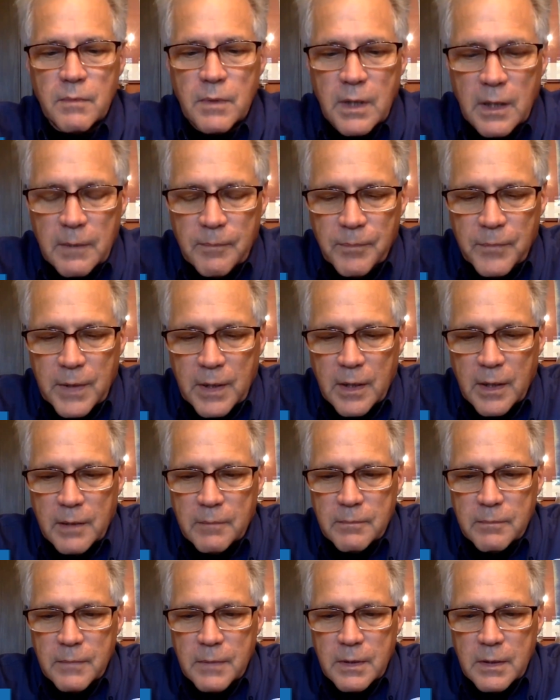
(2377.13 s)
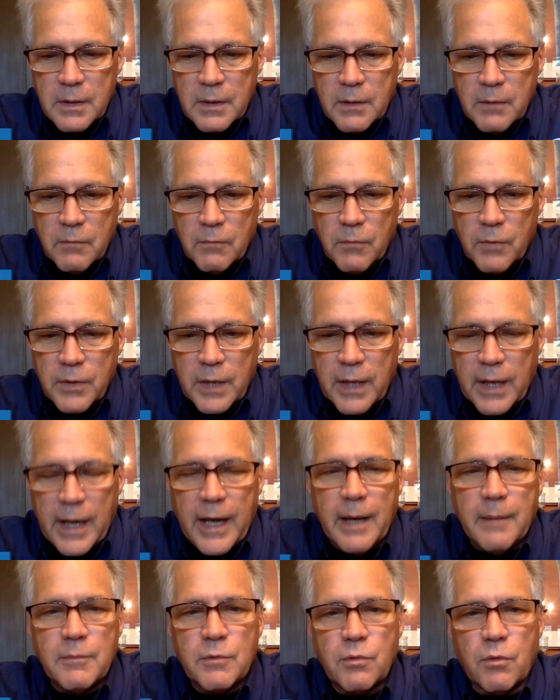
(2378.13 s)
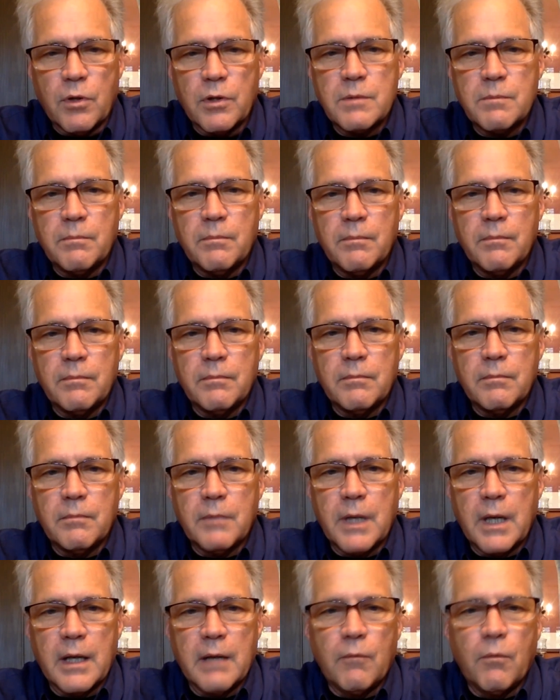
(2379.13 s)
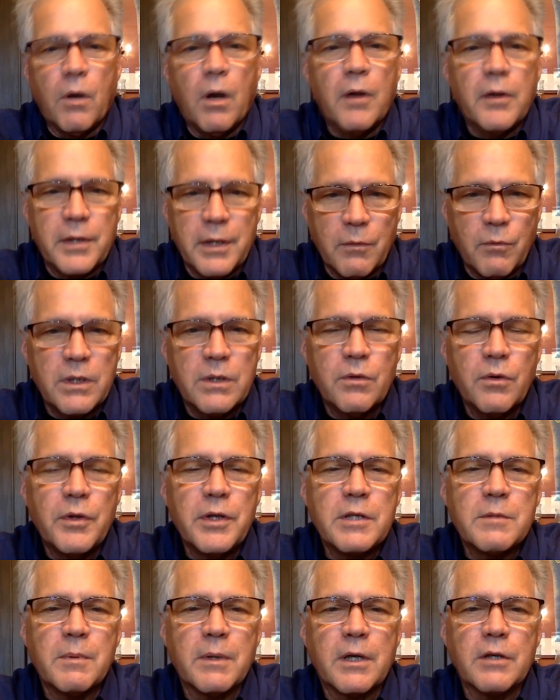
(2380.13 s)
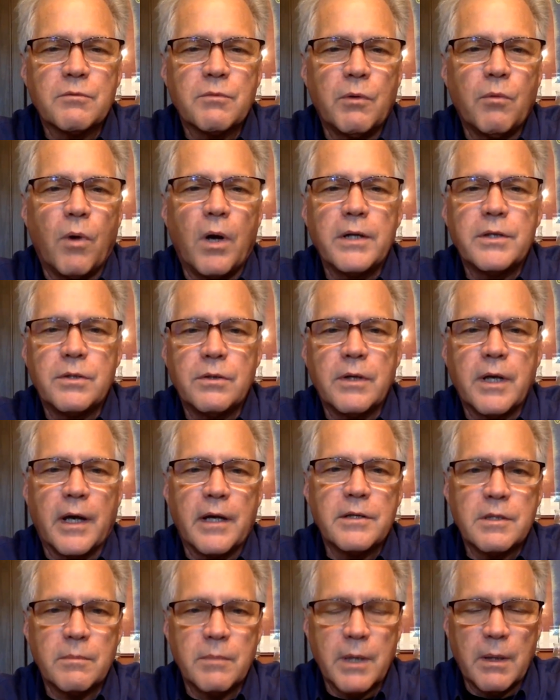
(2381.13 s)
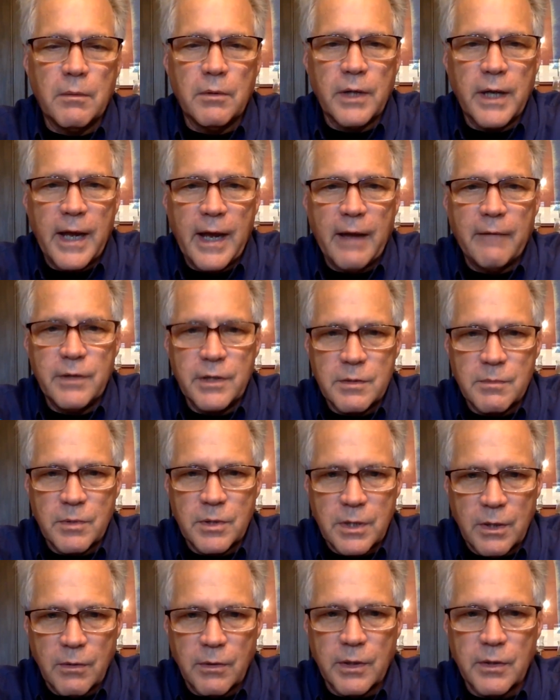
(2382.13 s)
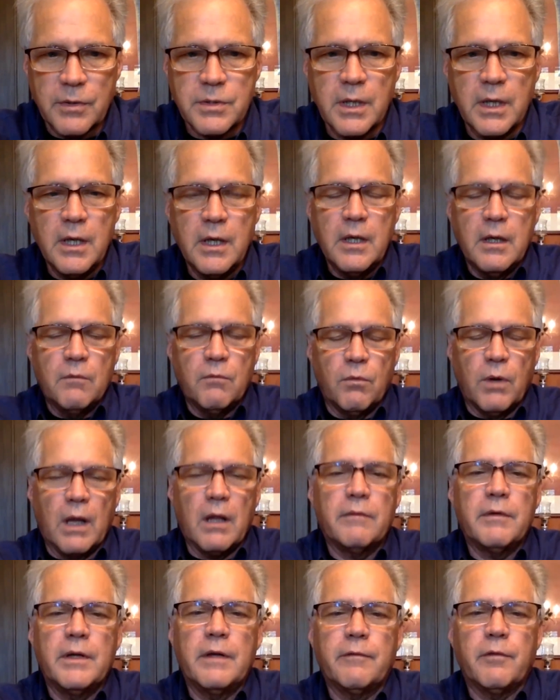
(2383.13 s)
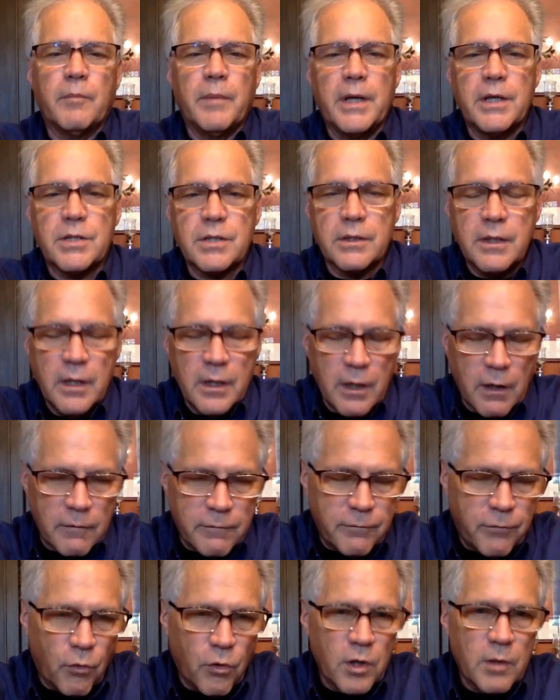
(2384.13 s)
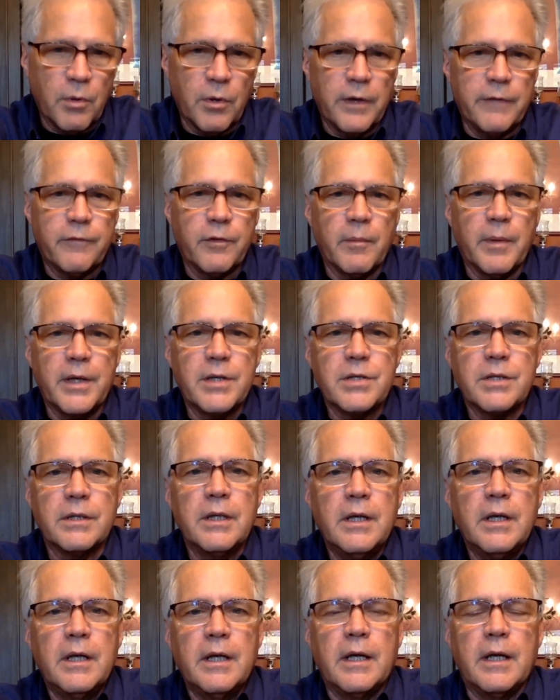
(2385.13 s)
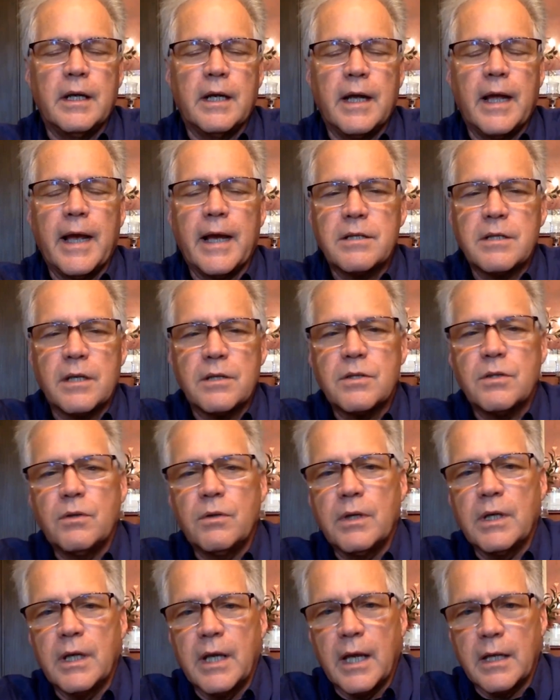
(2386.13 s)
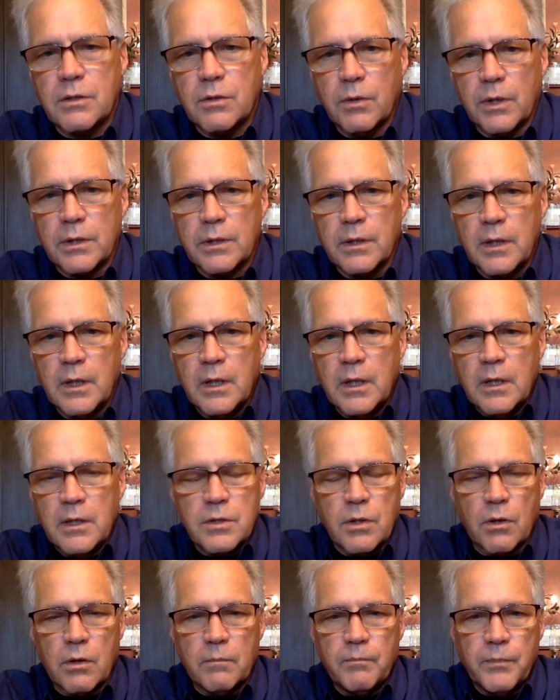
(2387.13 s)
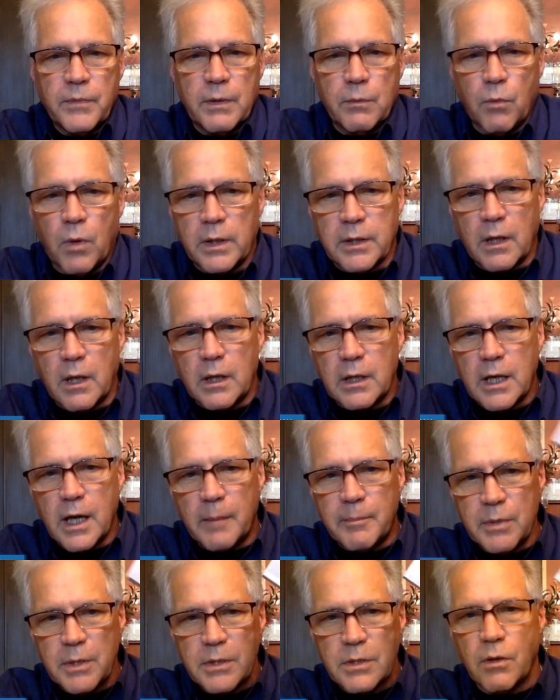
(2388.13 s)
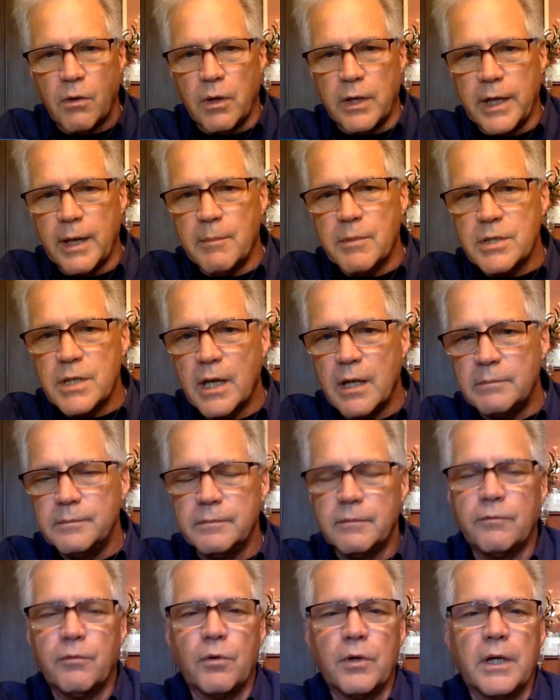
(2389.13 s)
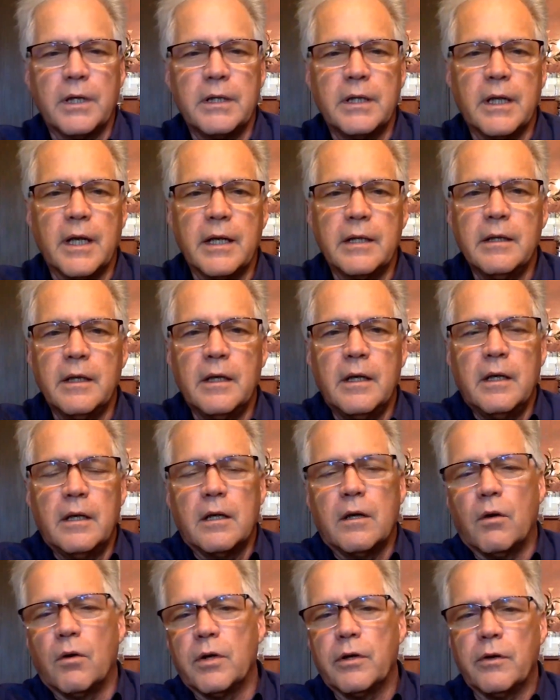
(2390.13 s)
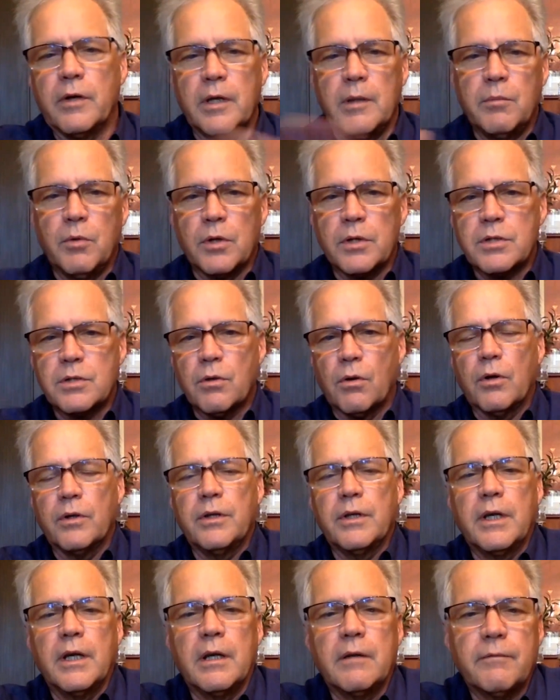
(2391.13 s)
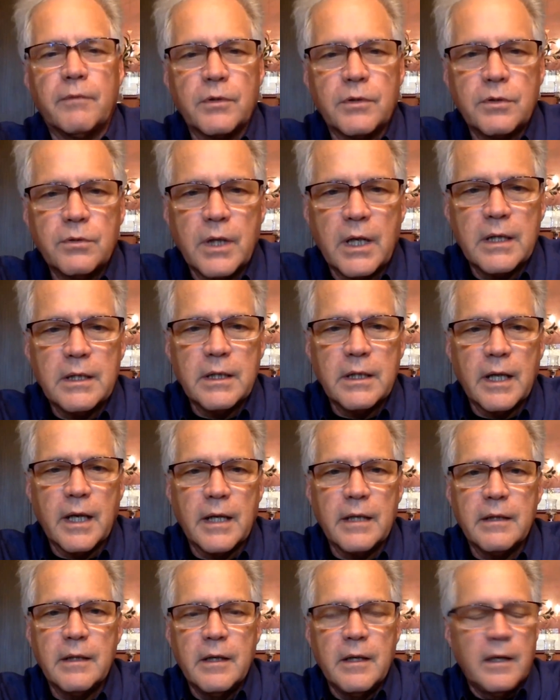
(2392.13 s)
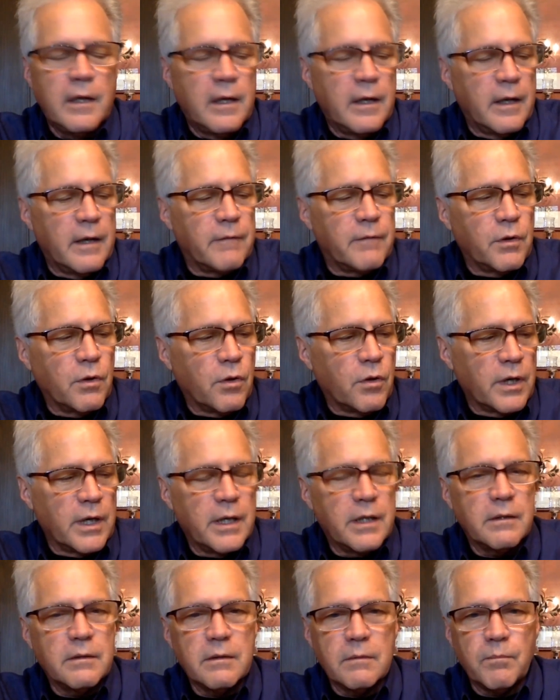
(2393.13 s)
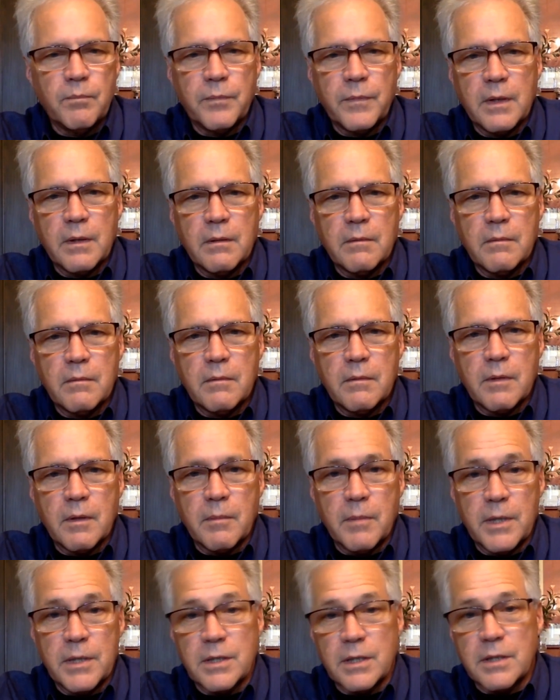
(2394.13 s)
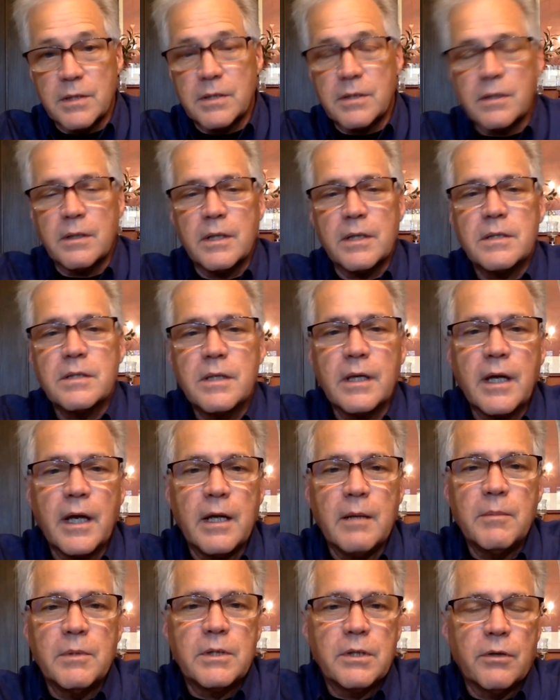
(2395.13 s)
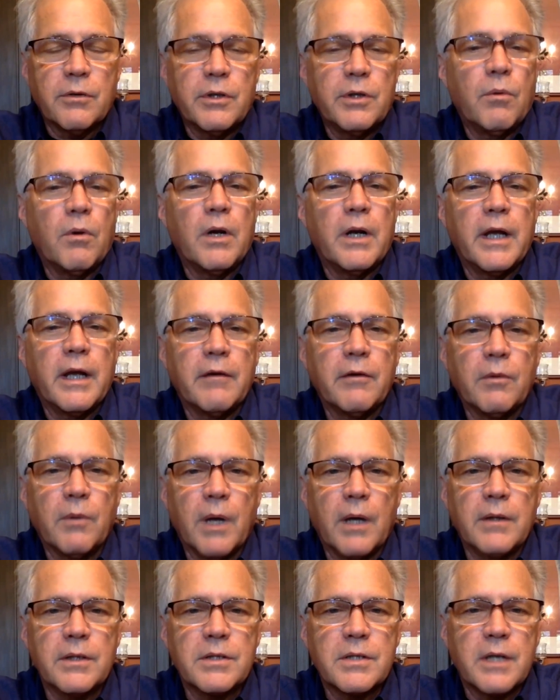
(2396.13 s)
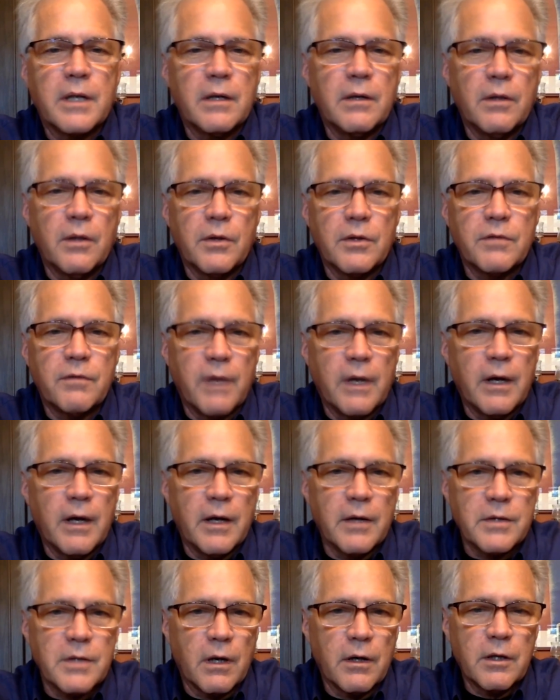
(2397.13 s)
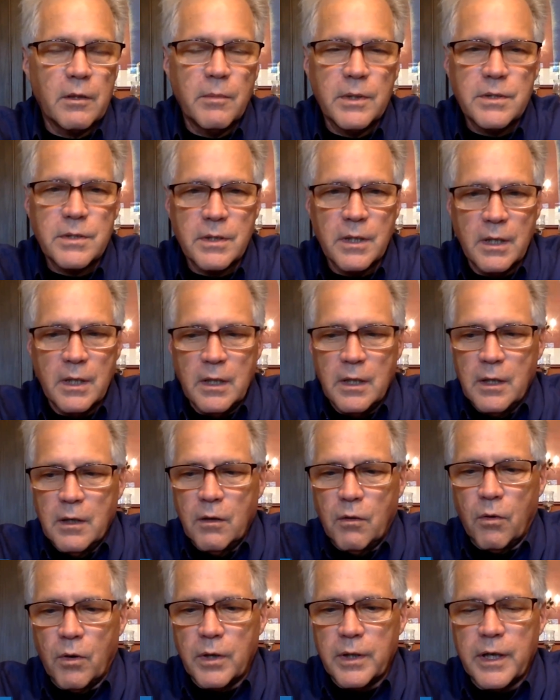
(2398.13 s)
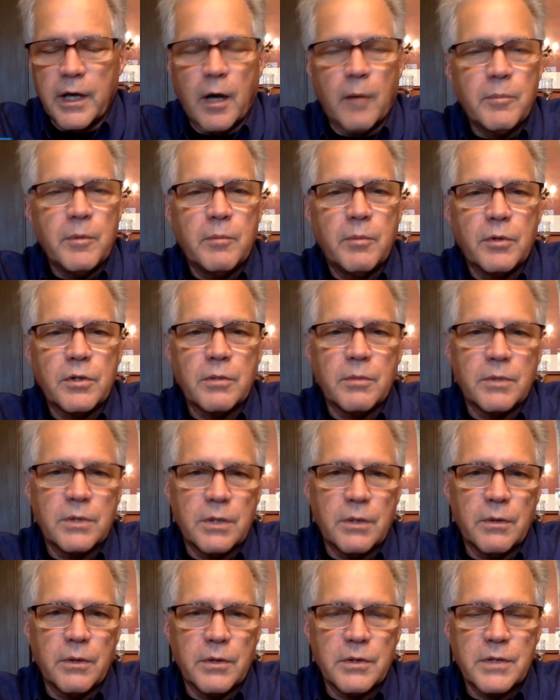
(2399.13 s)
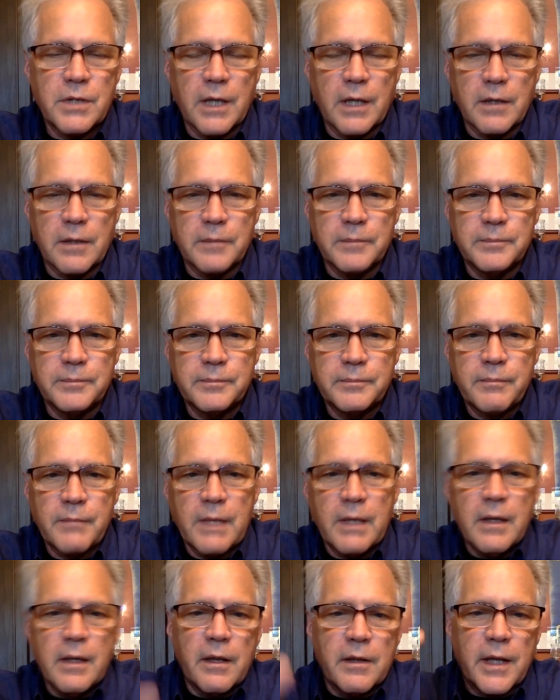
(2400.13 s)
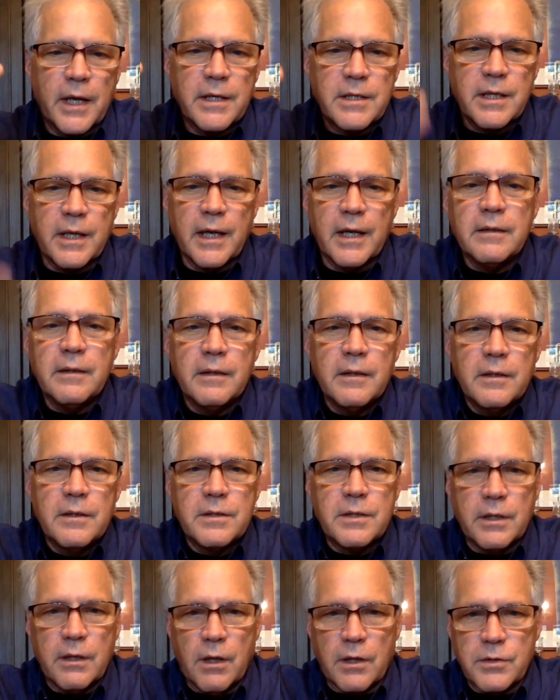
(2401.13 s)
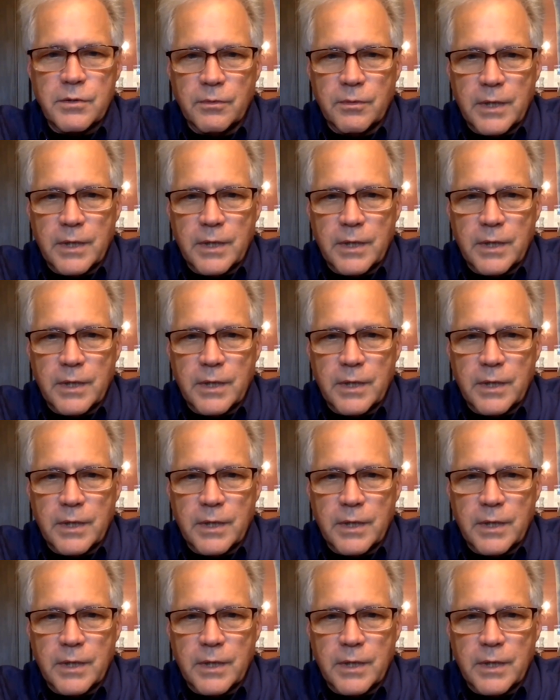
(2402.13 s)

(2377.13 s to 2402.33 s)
Uh, um, with an aim towards getting wealthy. We do these because we want you guys to be able to have these materials. Relevant information, affordable information, and an access so you can get to it. So you want the hard copies, go on Amazon, $4.99. Go to your ebook store and you get it for $2.99. If you're in the business, this is the kind of material you want to have around to settle those firehouse arguments or to help you put your materials together. Thanks again. See you all soon.